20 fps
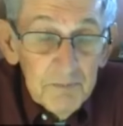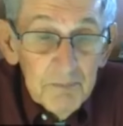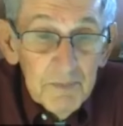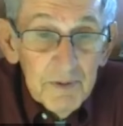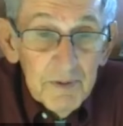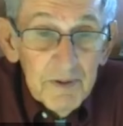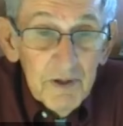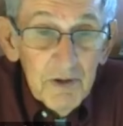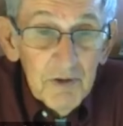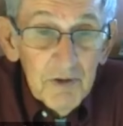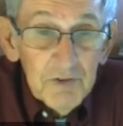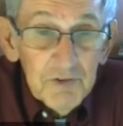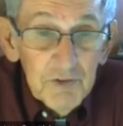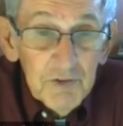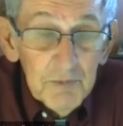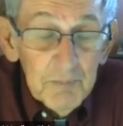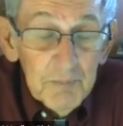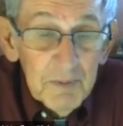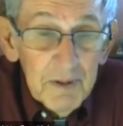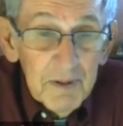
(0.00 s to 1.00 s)
but
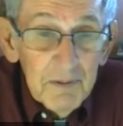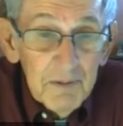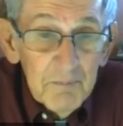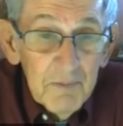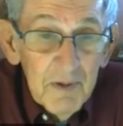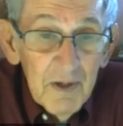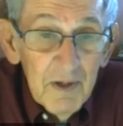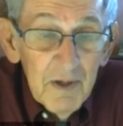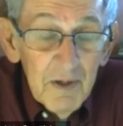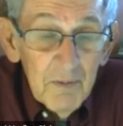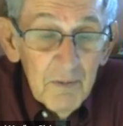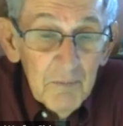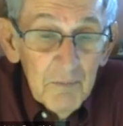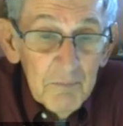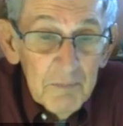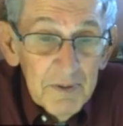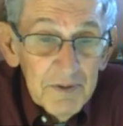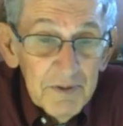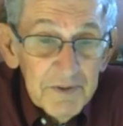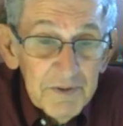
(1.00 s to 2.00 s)
also by
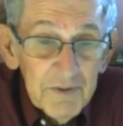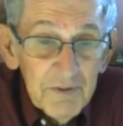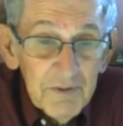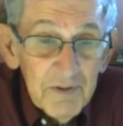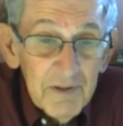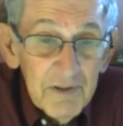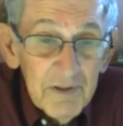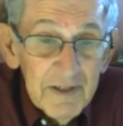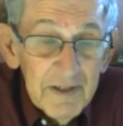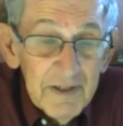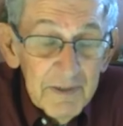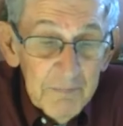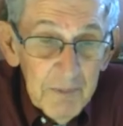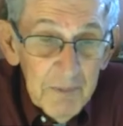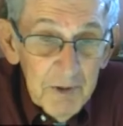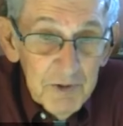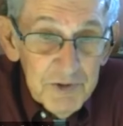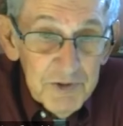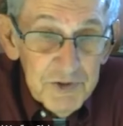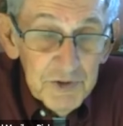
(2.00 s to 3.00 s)
mental and
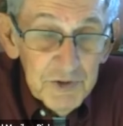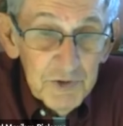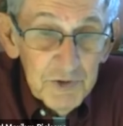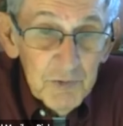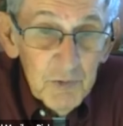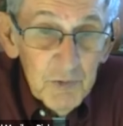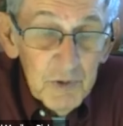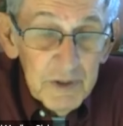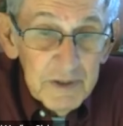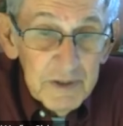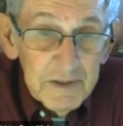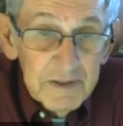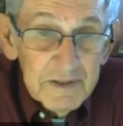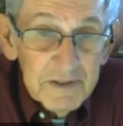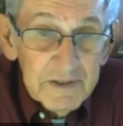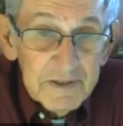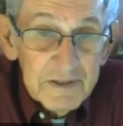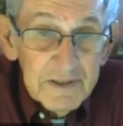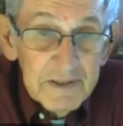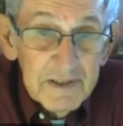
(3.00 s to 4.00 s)
emotional
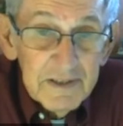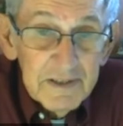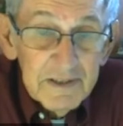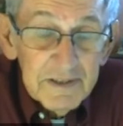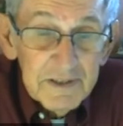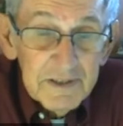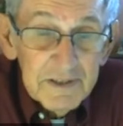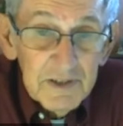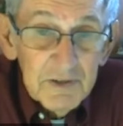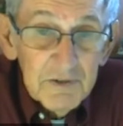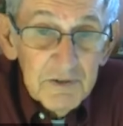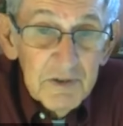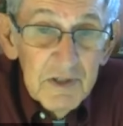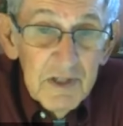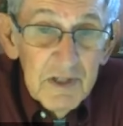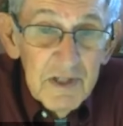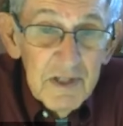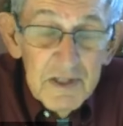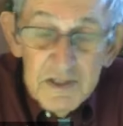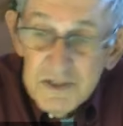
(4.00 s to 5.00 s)
ways. And so
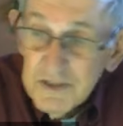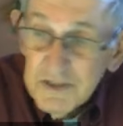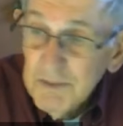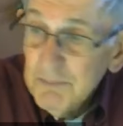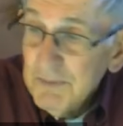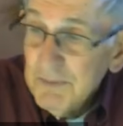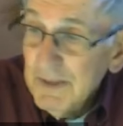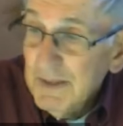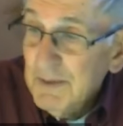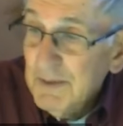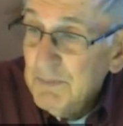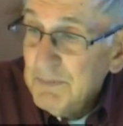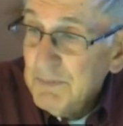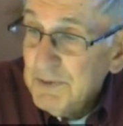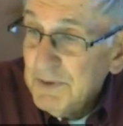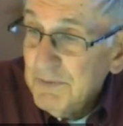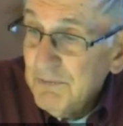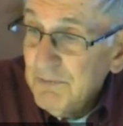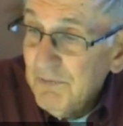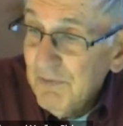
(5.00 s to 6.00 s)
sometimes
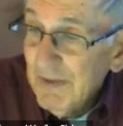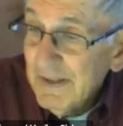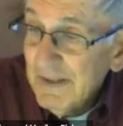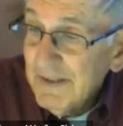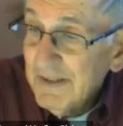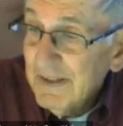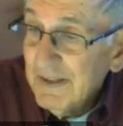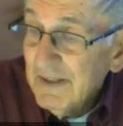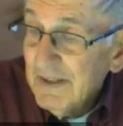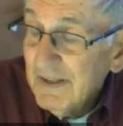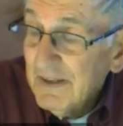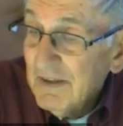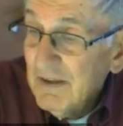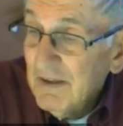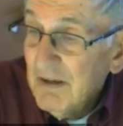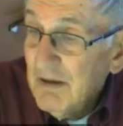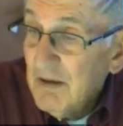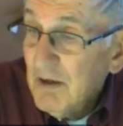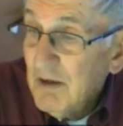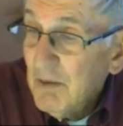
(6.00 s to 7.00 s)
inflicting
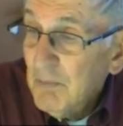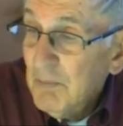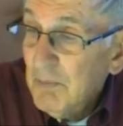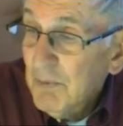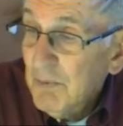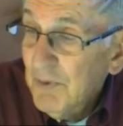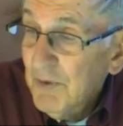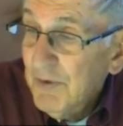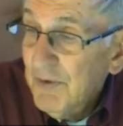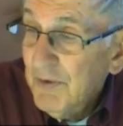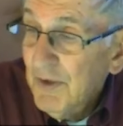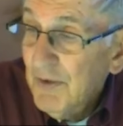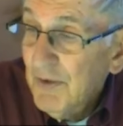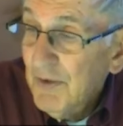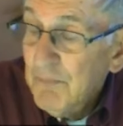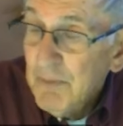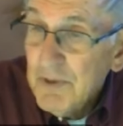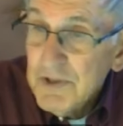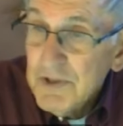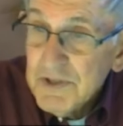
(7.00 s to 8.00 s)
harm on another
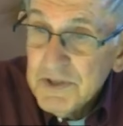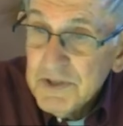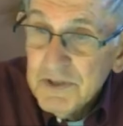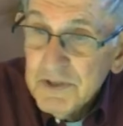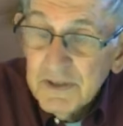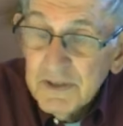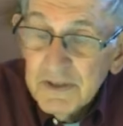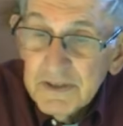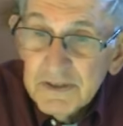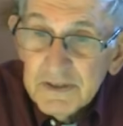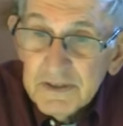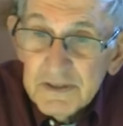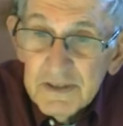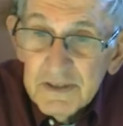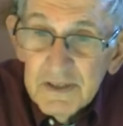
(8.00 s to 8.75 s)
person is